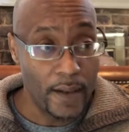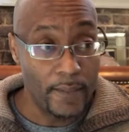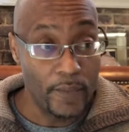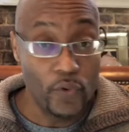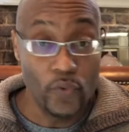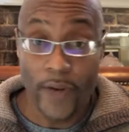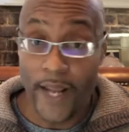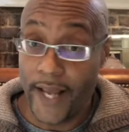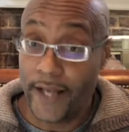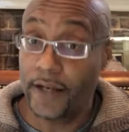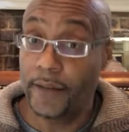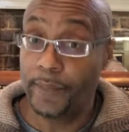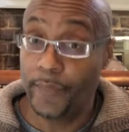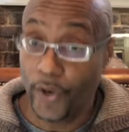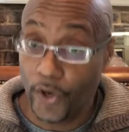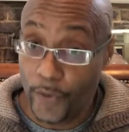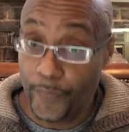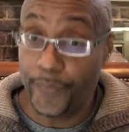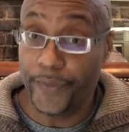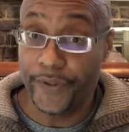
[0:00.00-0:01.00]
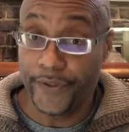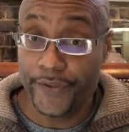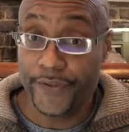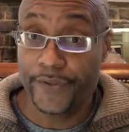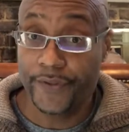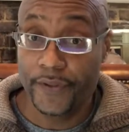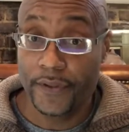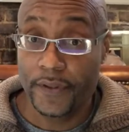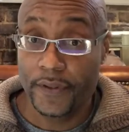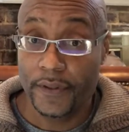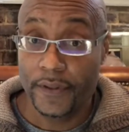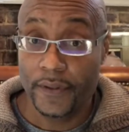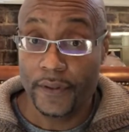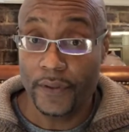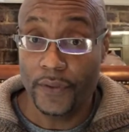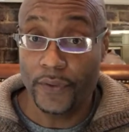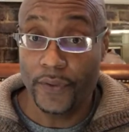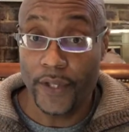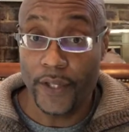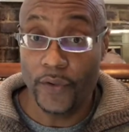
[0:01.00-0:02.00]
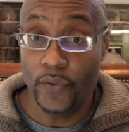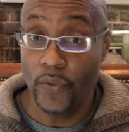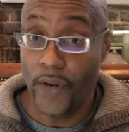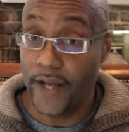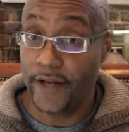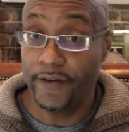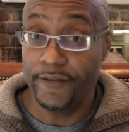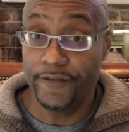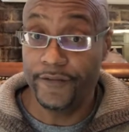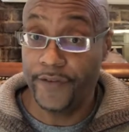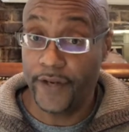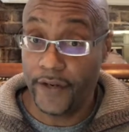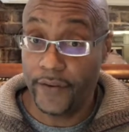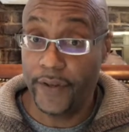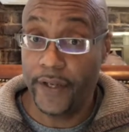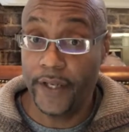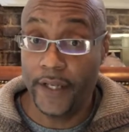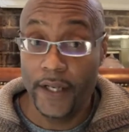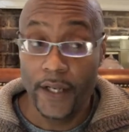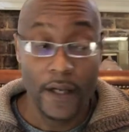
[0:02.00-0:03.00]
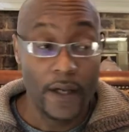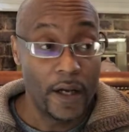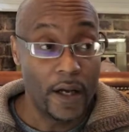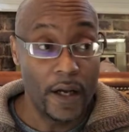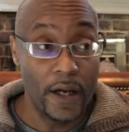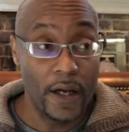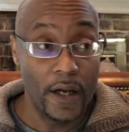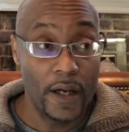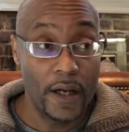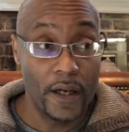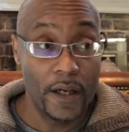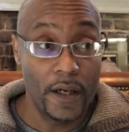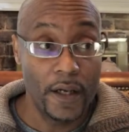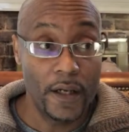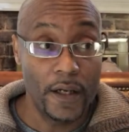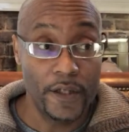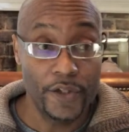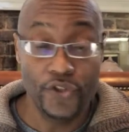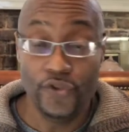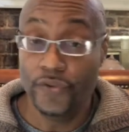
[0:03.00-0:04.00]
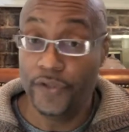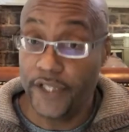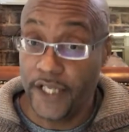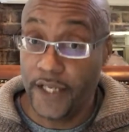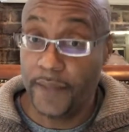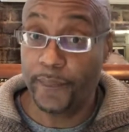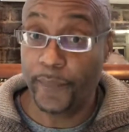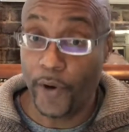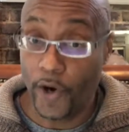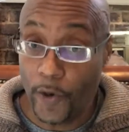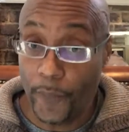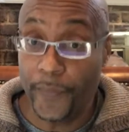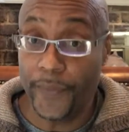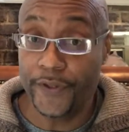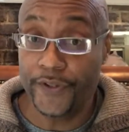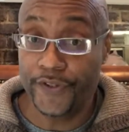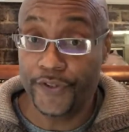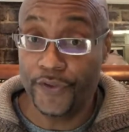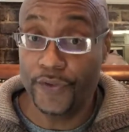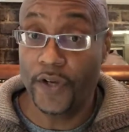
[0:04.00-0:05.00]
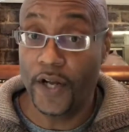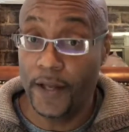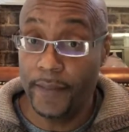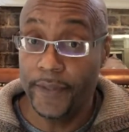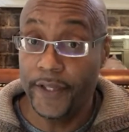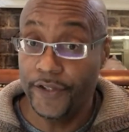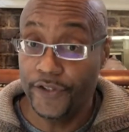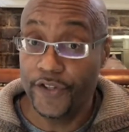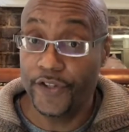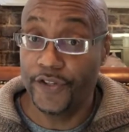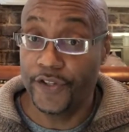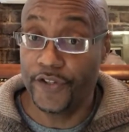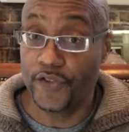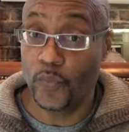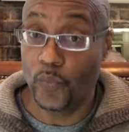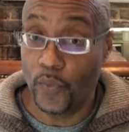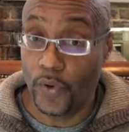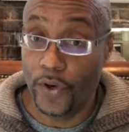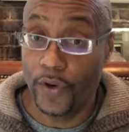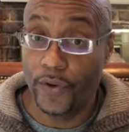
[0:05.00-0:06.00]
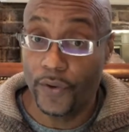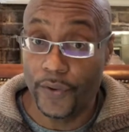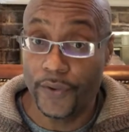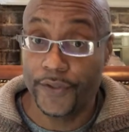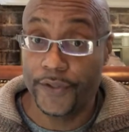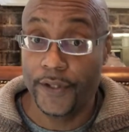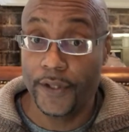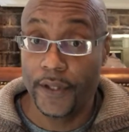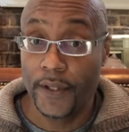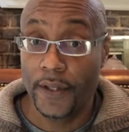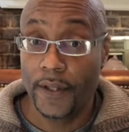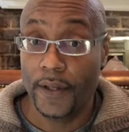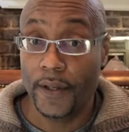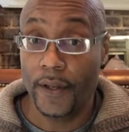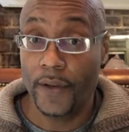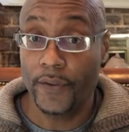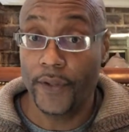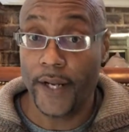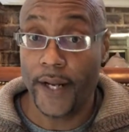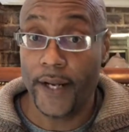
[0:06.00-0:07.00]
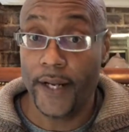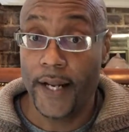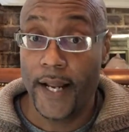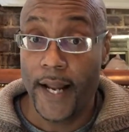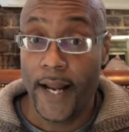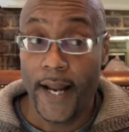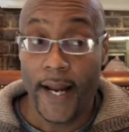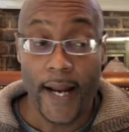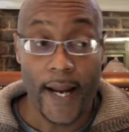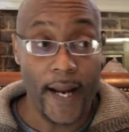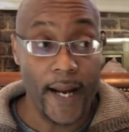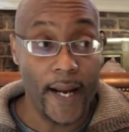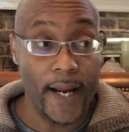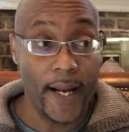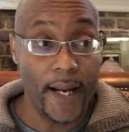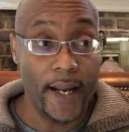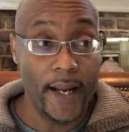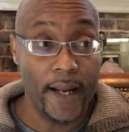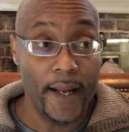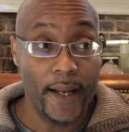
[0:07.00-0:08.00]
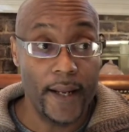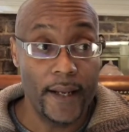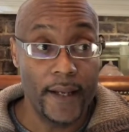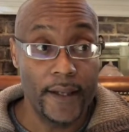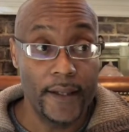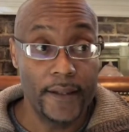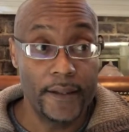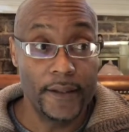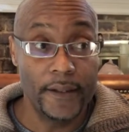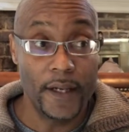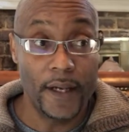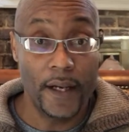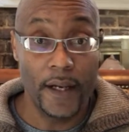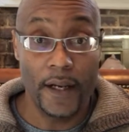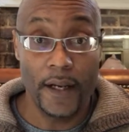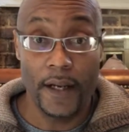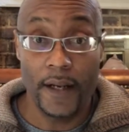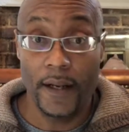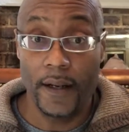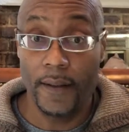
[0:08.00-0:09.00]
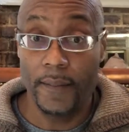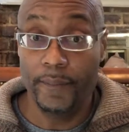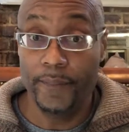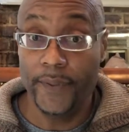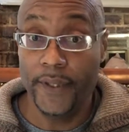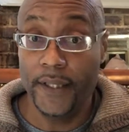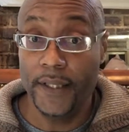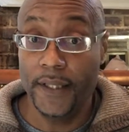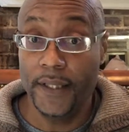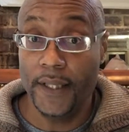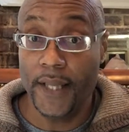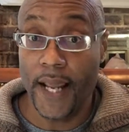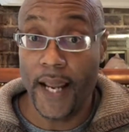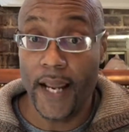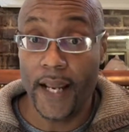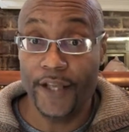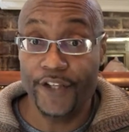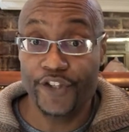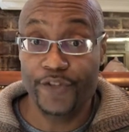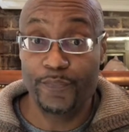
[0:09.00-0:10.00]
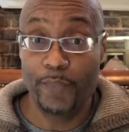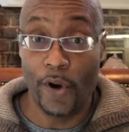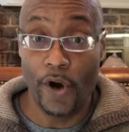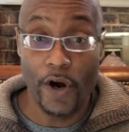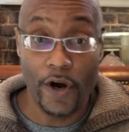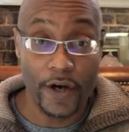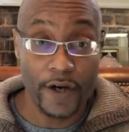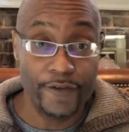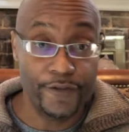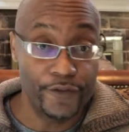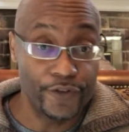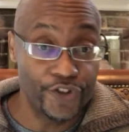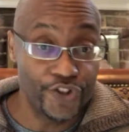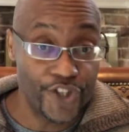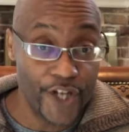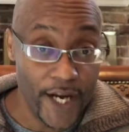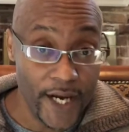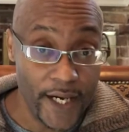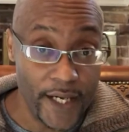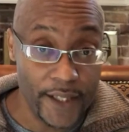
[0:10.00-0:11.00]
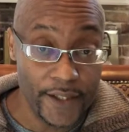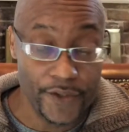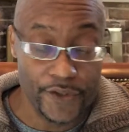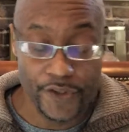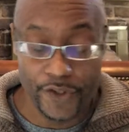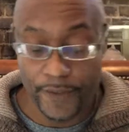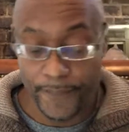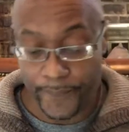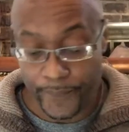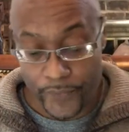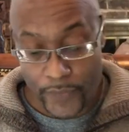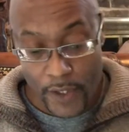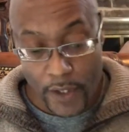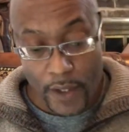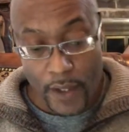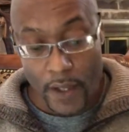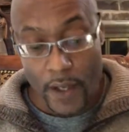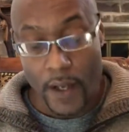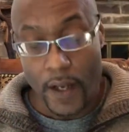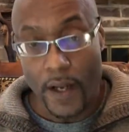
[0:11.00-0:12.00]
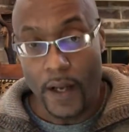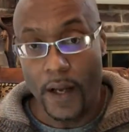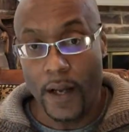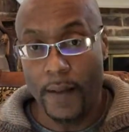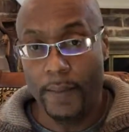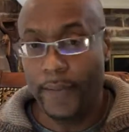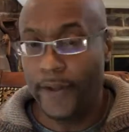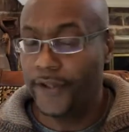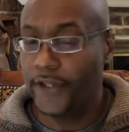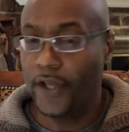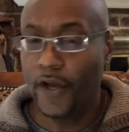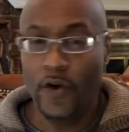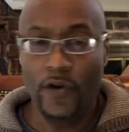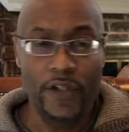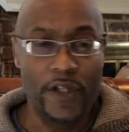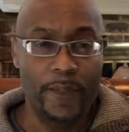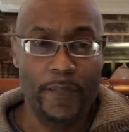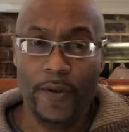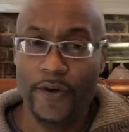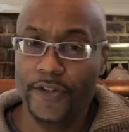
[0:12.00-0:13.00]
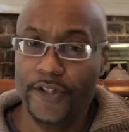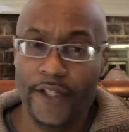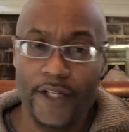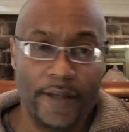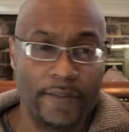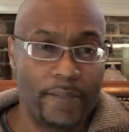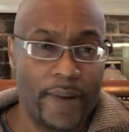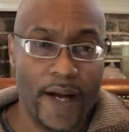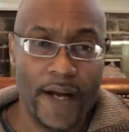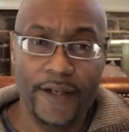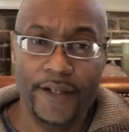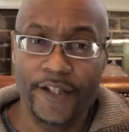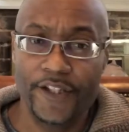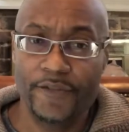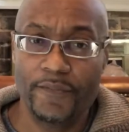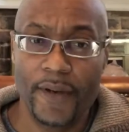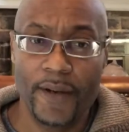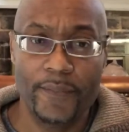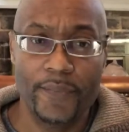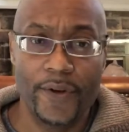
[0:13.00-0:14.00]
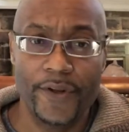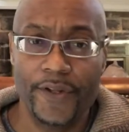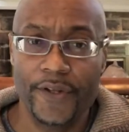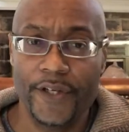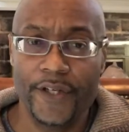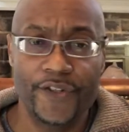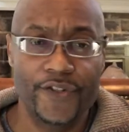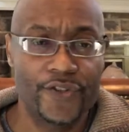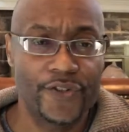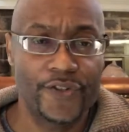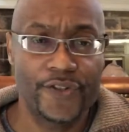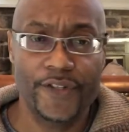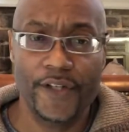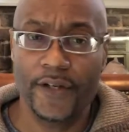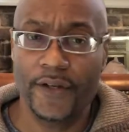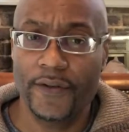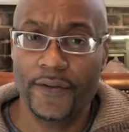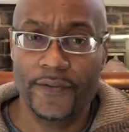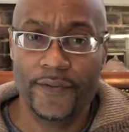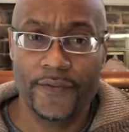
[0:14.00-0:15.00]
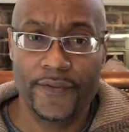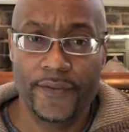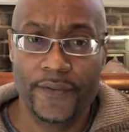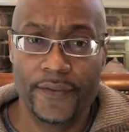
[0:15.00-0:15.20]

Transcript: who had a purpose, okay, who had a very unique purpose to come into this world, okay, and be a spark for change. But the only person in bondage, my brother, is yourself.